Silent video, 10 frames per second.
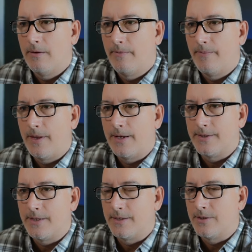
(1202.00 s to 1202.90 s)
and it
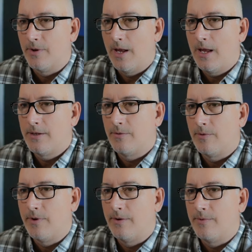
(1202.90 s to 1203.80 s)
says it's okay. So we'll
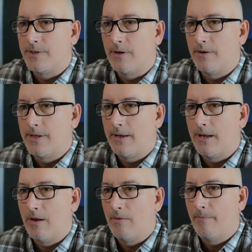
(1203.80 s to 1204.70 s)
go ahead and restart that now.